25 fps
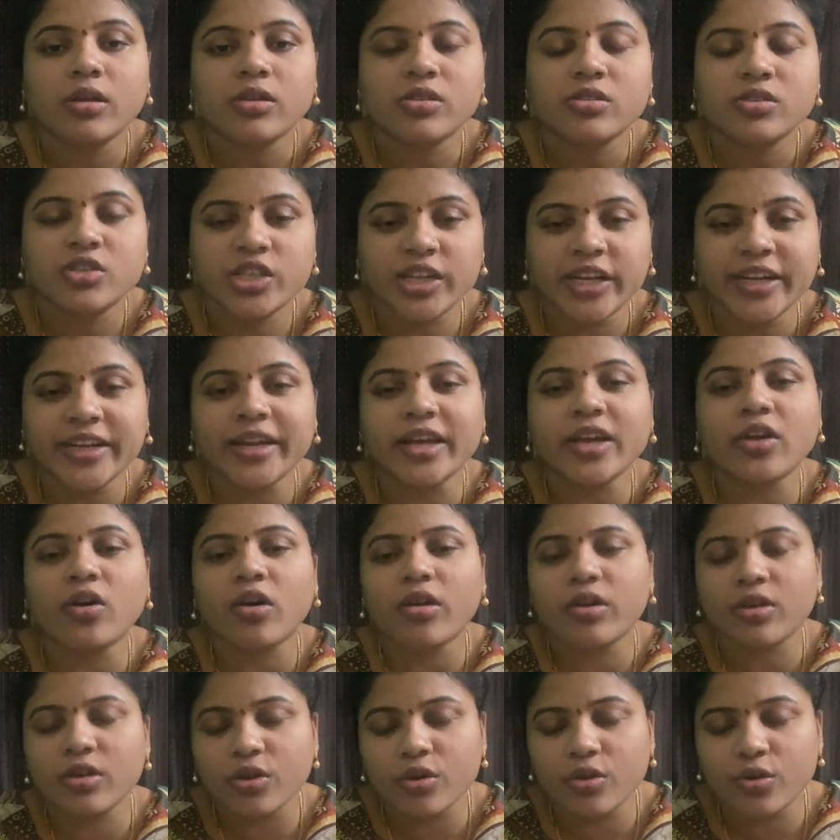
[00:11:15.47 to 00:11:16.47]
cheating
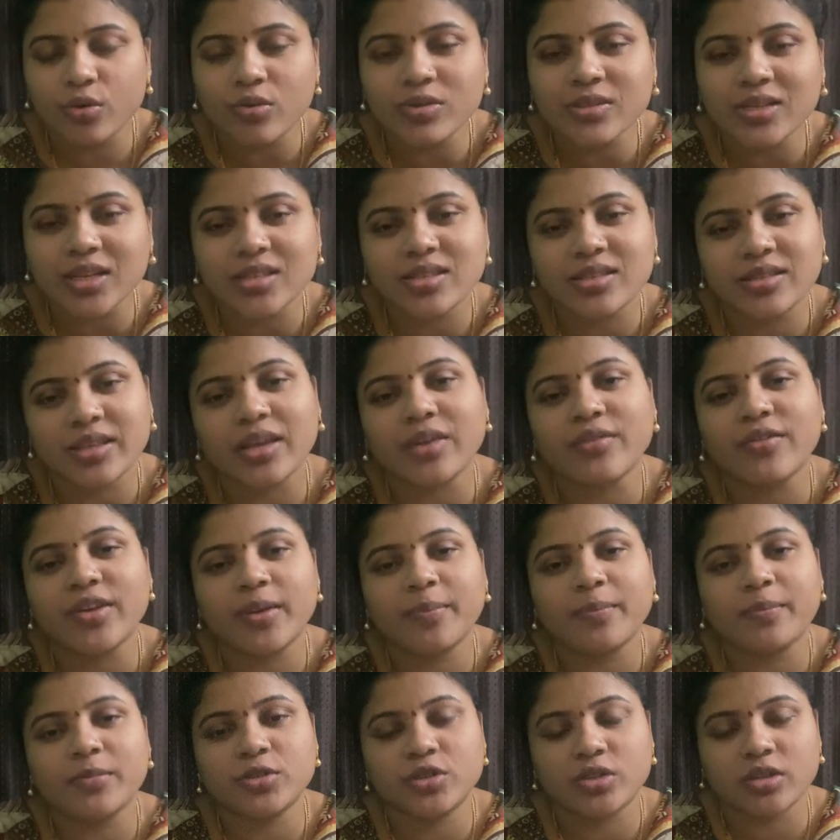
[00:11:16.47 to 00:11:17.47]
or no such thing
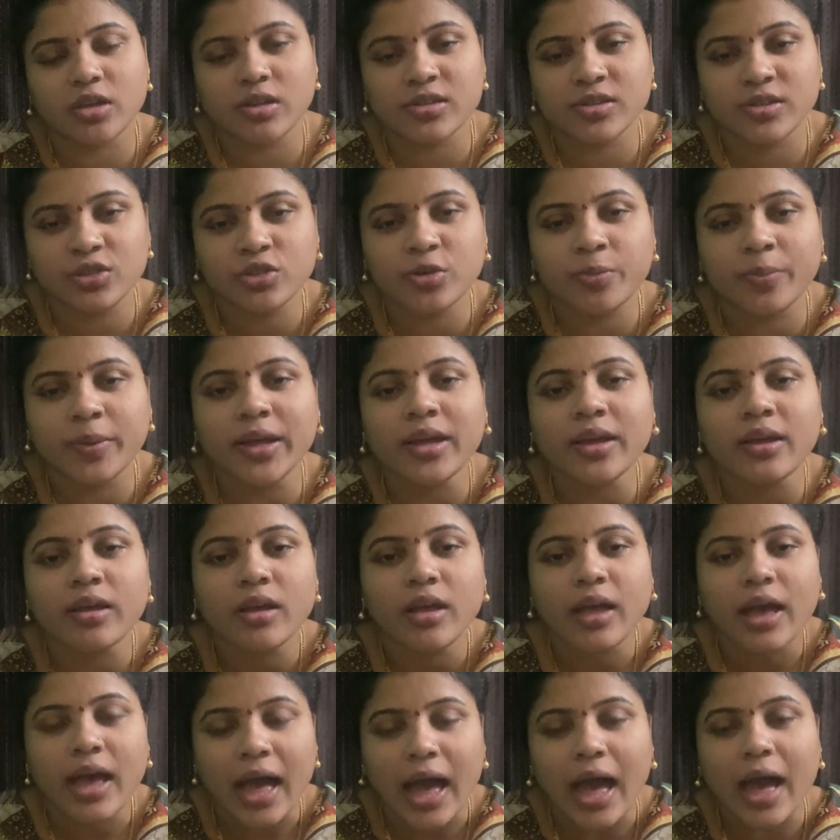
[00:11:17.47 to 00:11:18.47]
should be
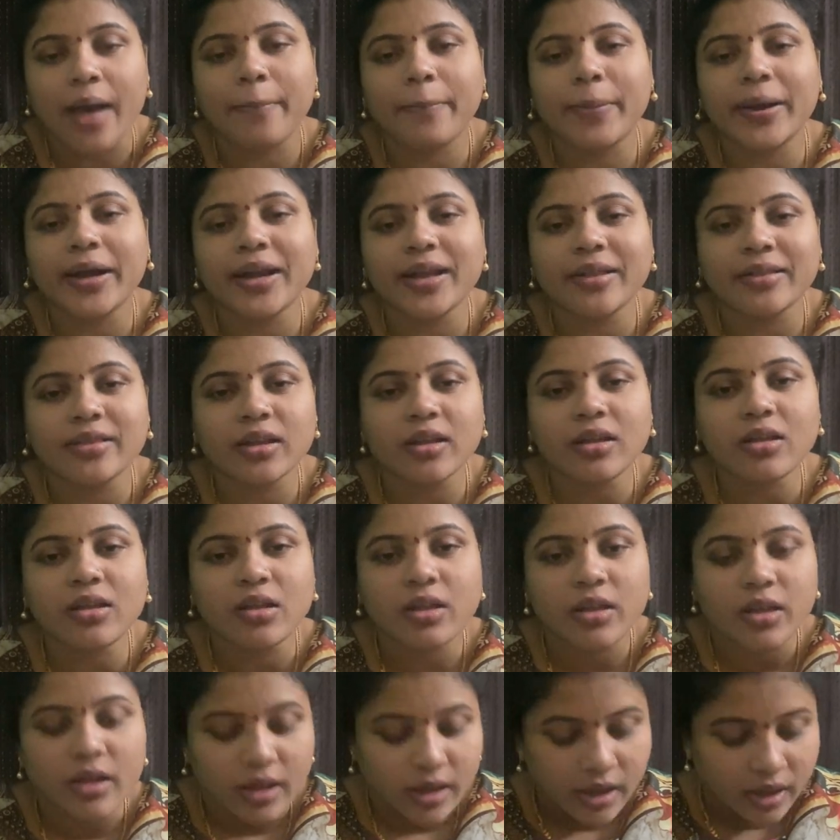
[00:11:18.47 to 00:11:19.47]
happen in the
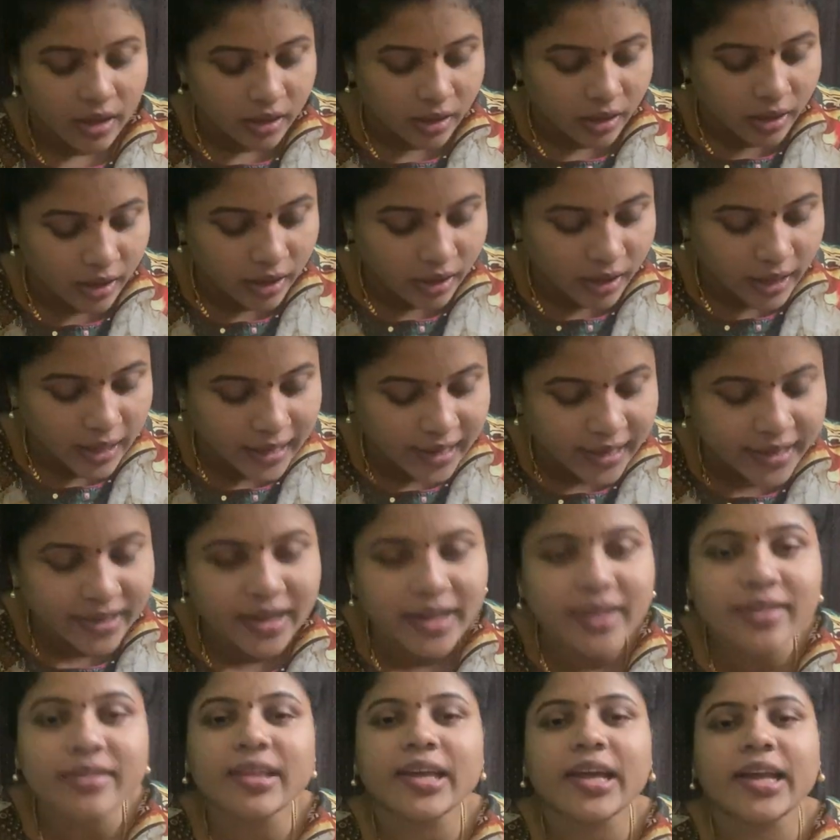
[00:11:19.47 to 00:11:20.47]

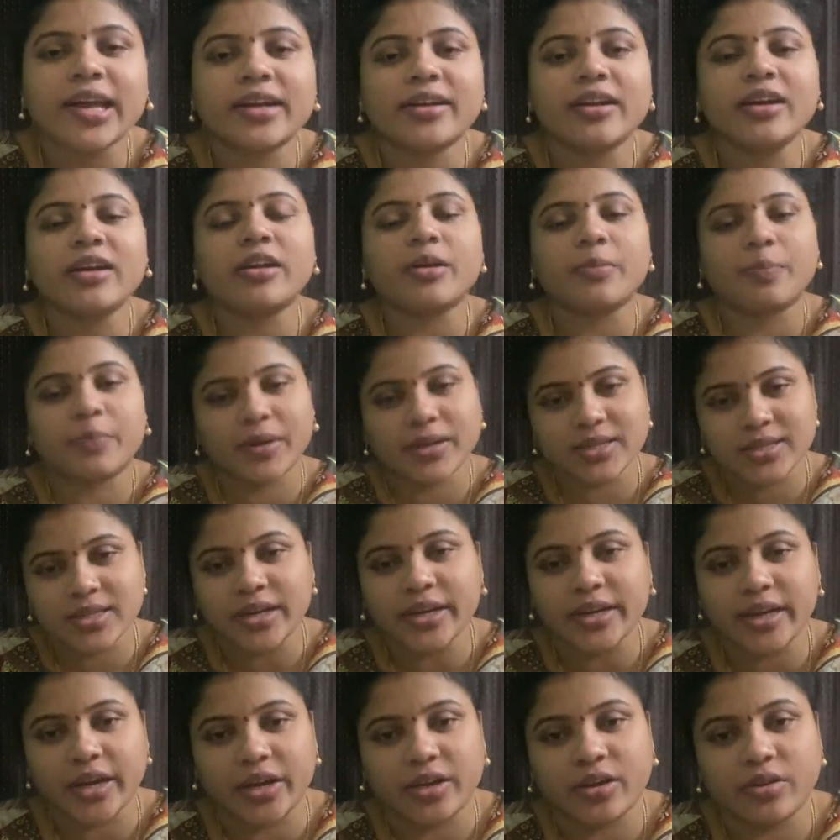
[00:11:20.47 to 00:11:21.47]
electing the elected
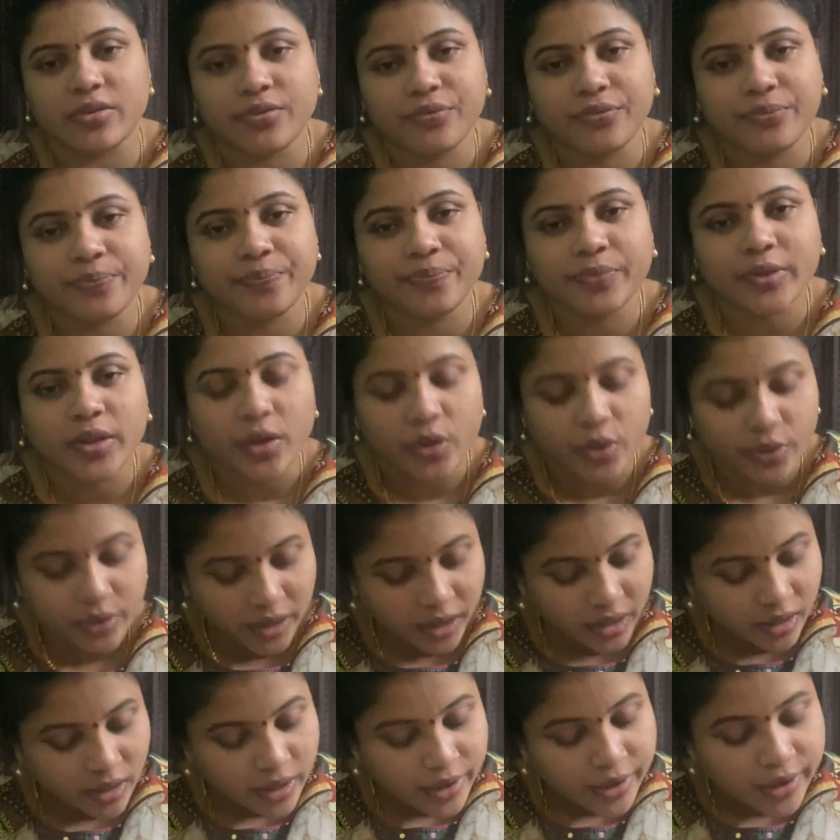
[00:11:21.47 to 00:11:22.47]
representative.
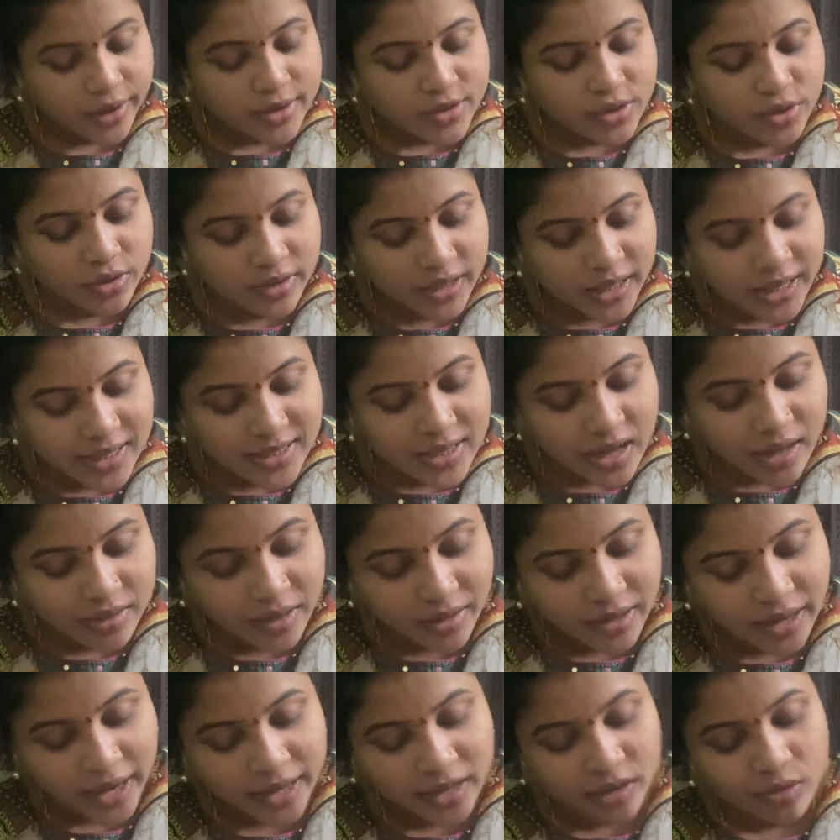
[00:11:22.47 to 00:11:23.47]
Okay, so these are
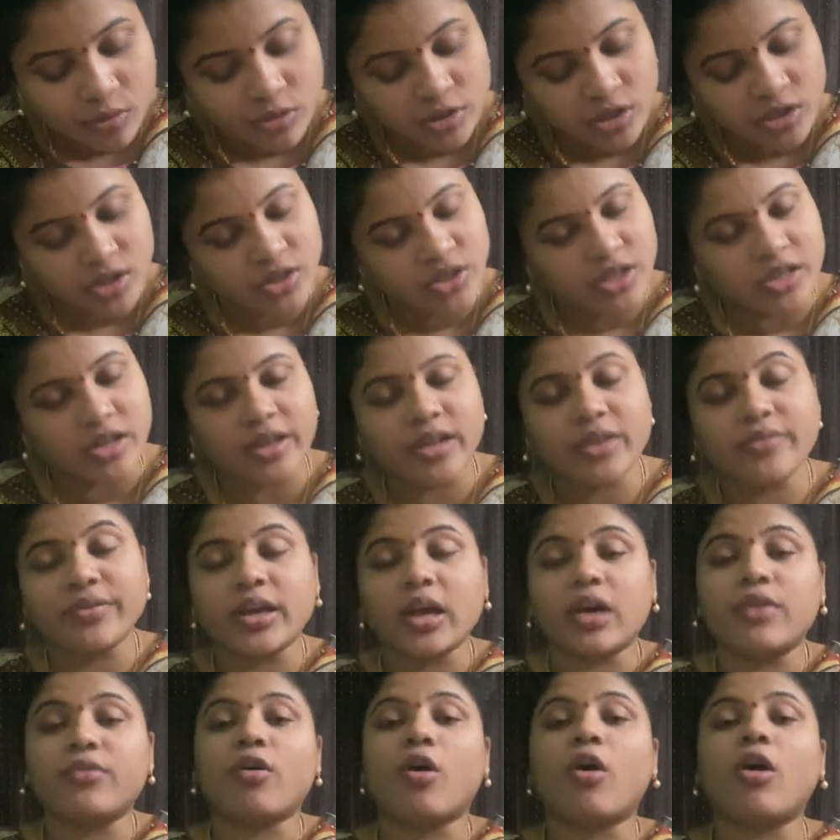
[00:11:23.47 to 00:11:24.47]
the 9 questions, children. We
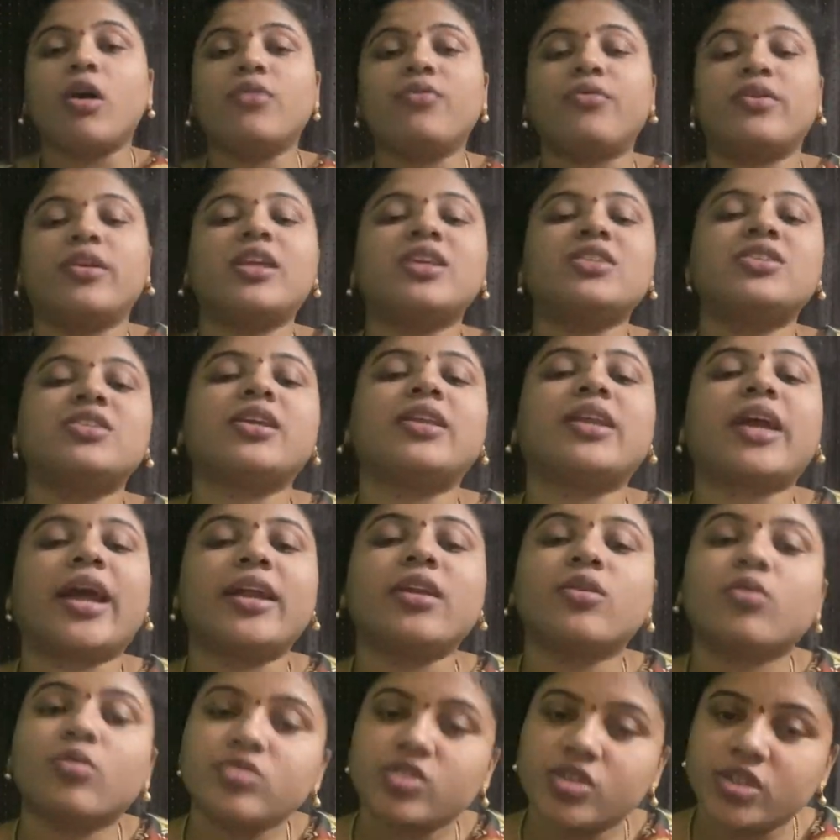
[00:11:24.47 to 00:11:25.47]
have all finished the
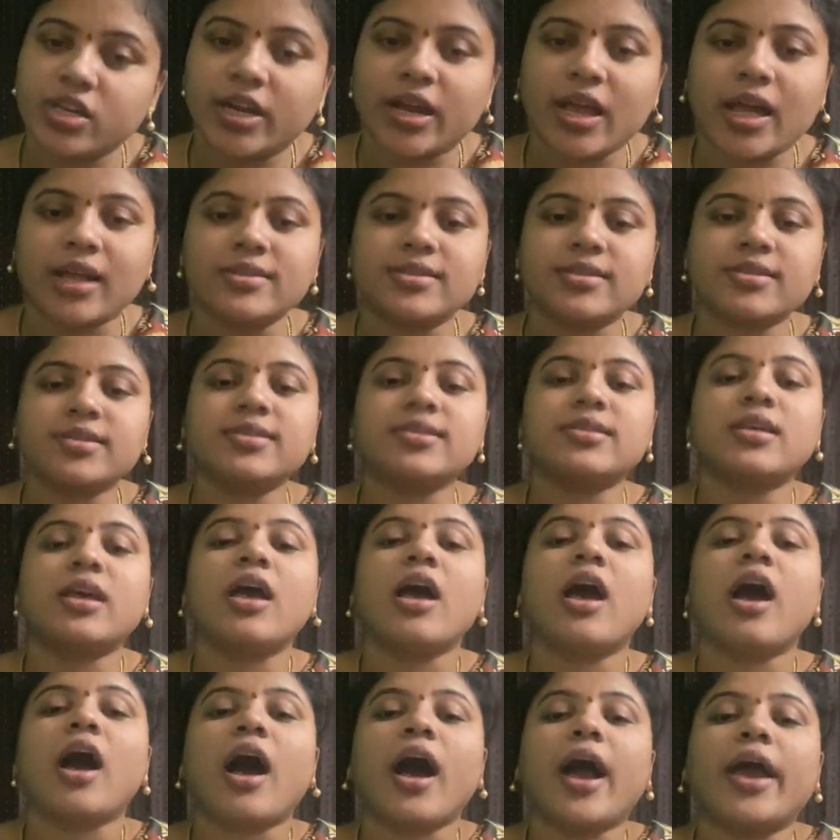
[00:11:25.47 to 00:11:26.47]
9 question and answers.
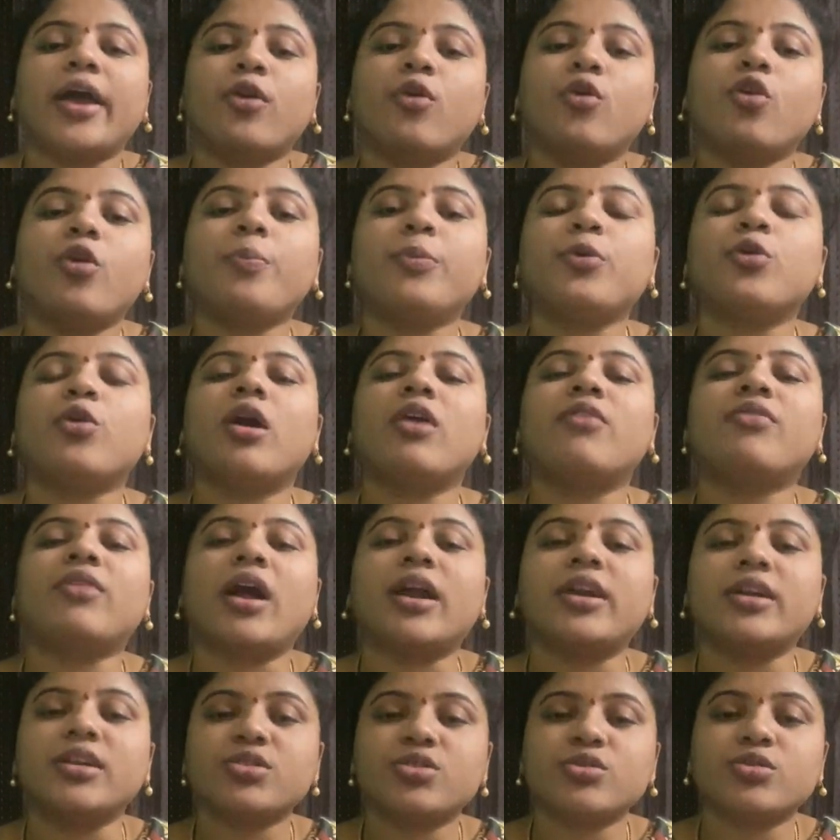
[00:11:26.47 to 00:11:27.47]
I hope you have
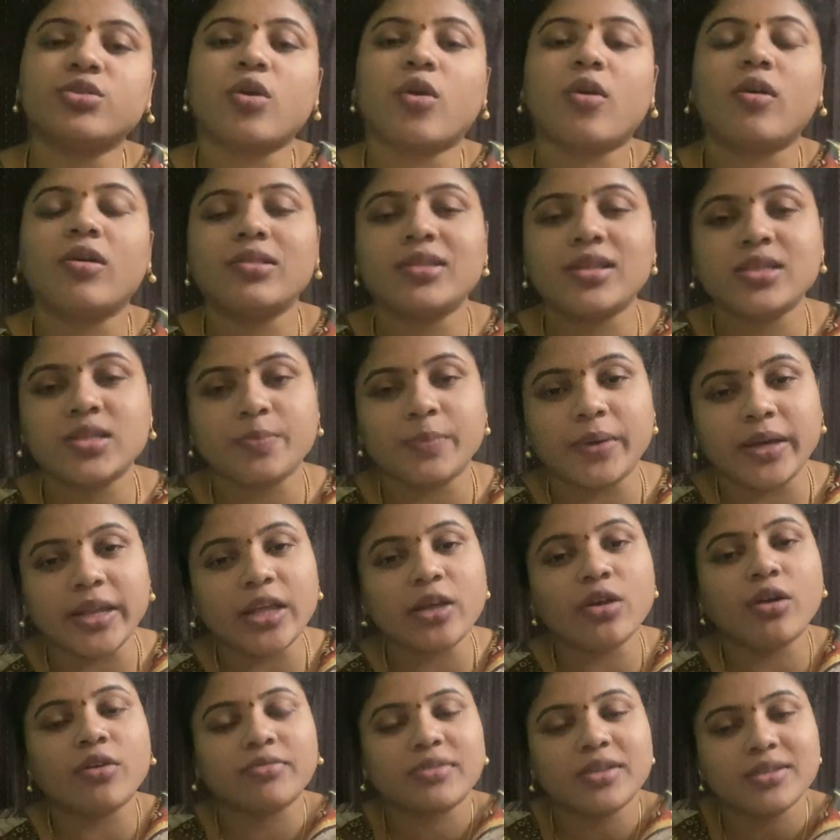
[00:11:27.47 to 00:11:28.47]
understood all this
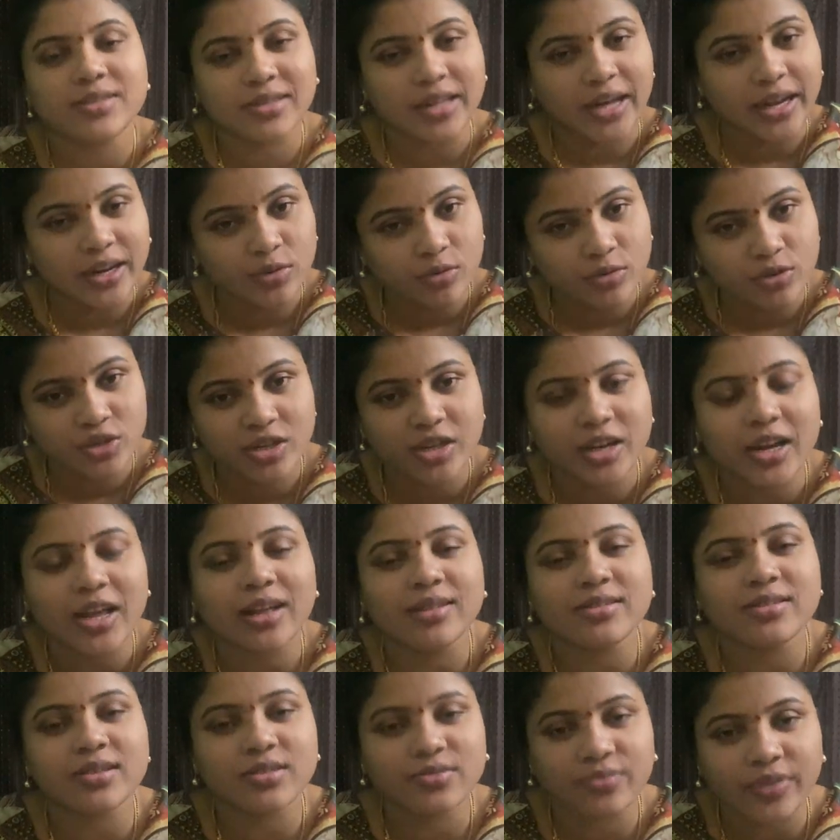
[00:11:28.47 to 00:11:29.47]
meaning of this 9 question and
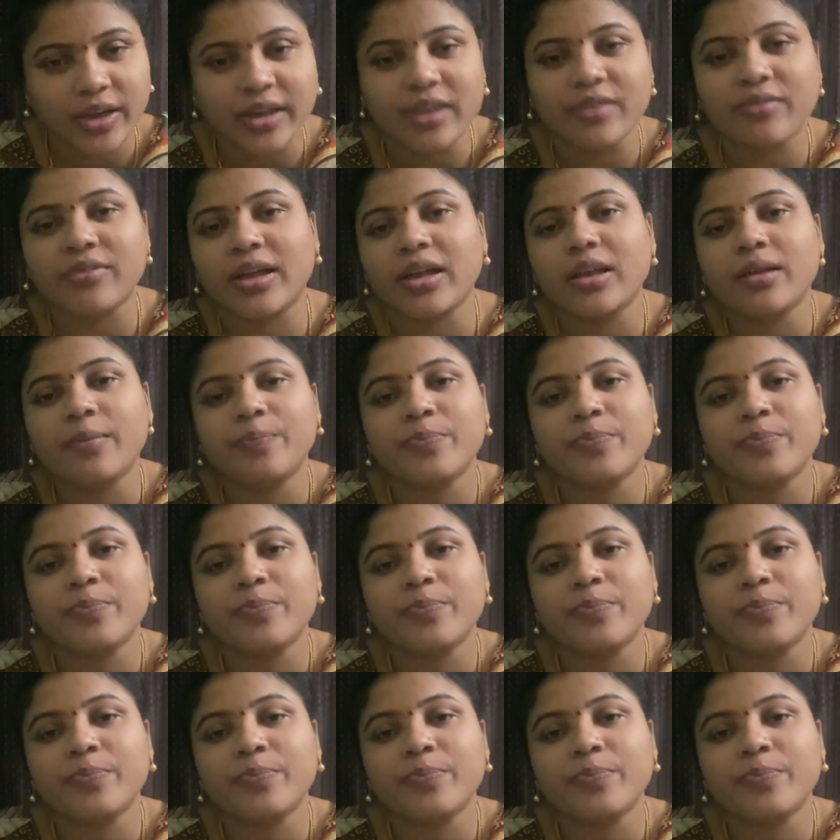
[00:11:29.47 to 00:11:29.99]
answers very well.